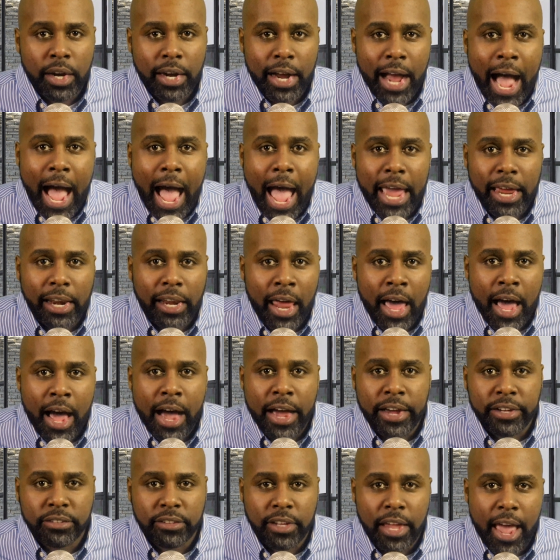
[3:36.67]

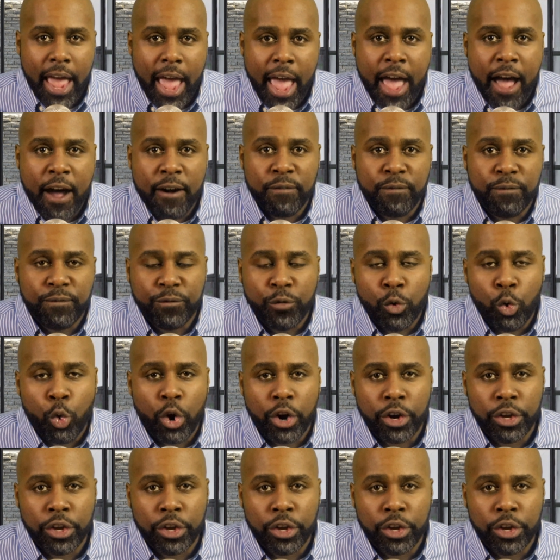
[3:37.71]
guidelines they have for